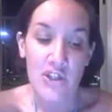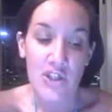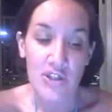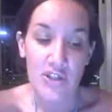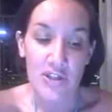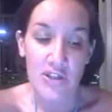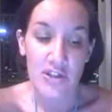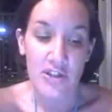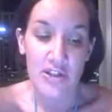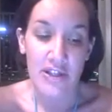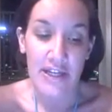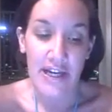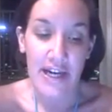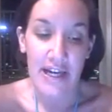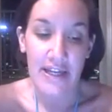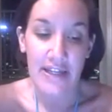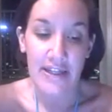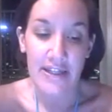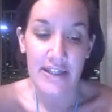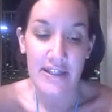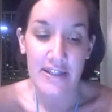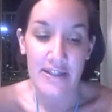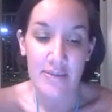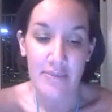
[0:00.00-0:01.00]
You
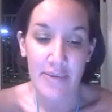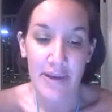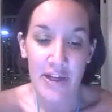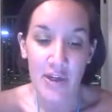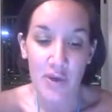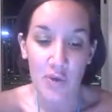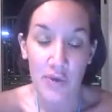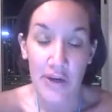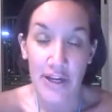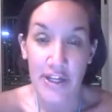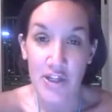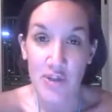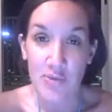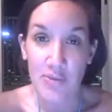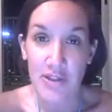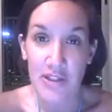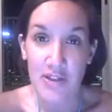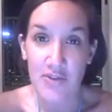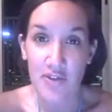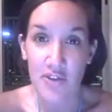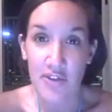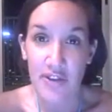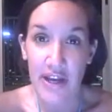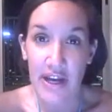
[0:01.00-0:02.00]
kind of need to make
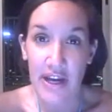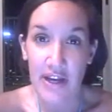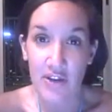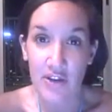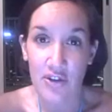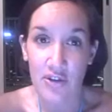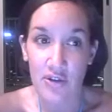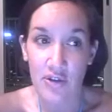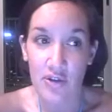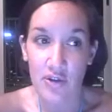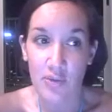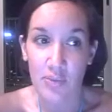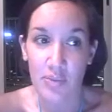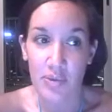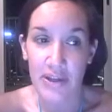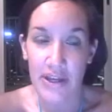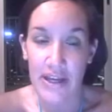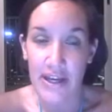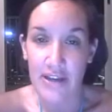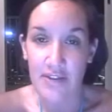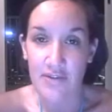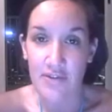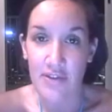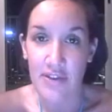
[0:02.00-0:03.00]
arrangements for that, or
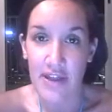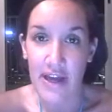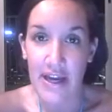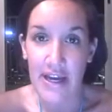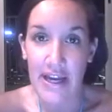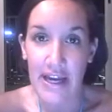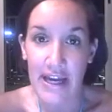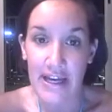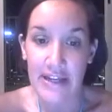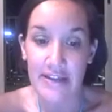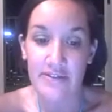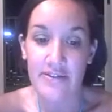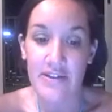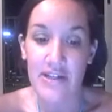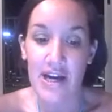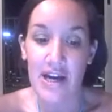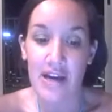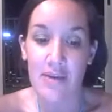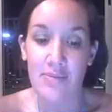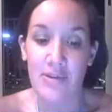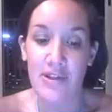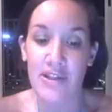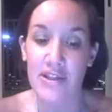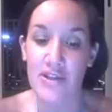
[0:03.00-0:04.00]
plan for that ahead of
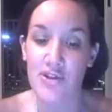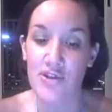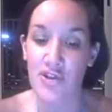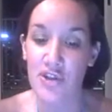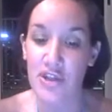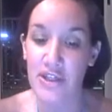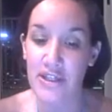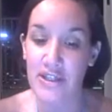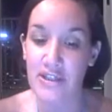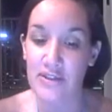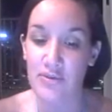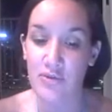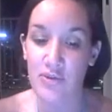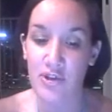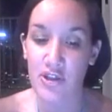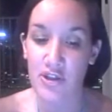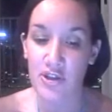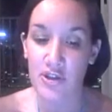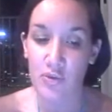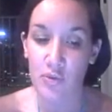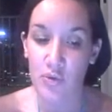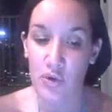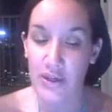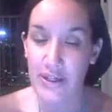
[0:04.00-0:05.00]
time, because you're
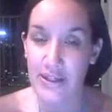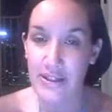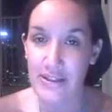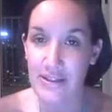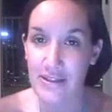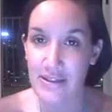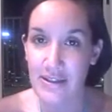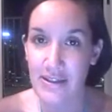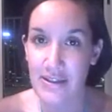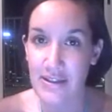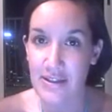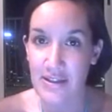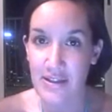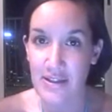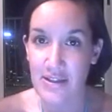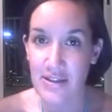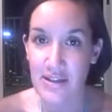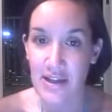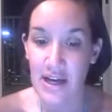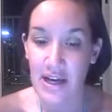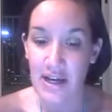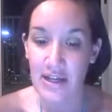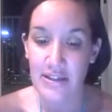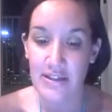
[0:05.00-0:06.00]
gonna run into this.
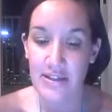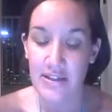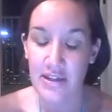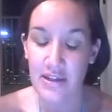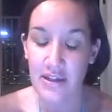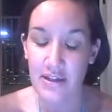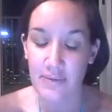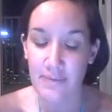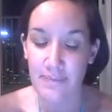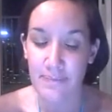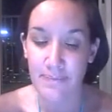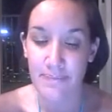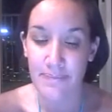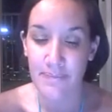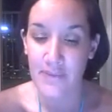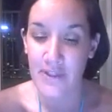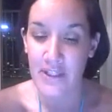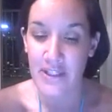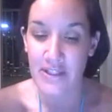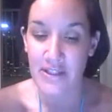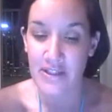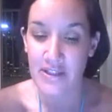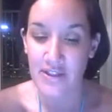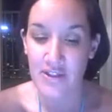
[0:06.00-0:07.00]
It's not
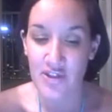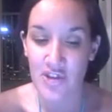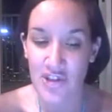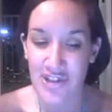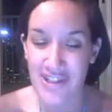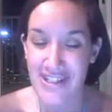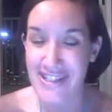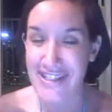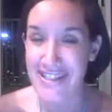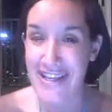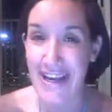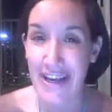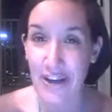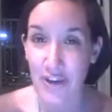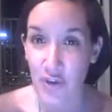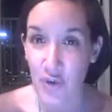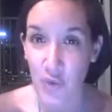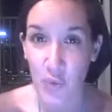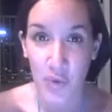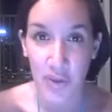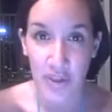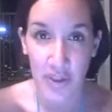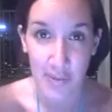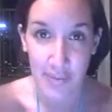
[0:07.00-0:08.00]
it's just
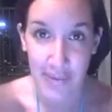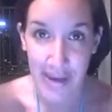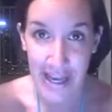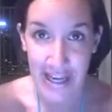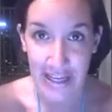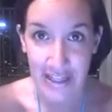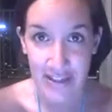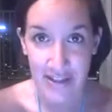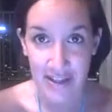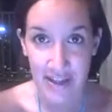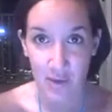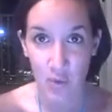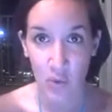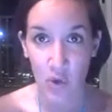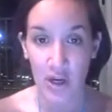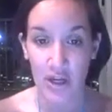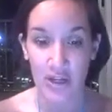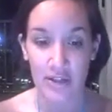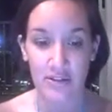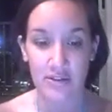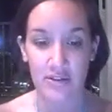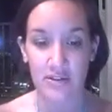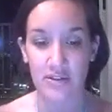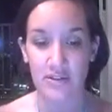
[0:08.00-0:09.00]
standard with the banks. They
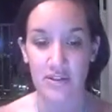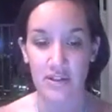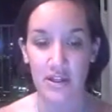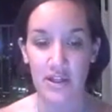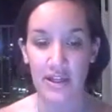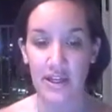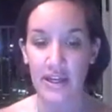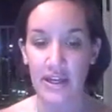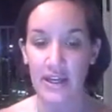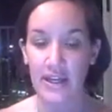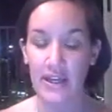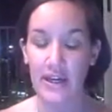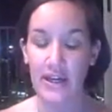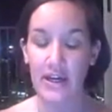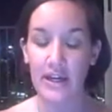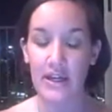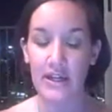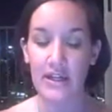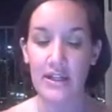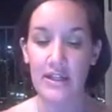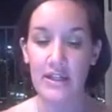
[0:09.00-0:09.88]
want a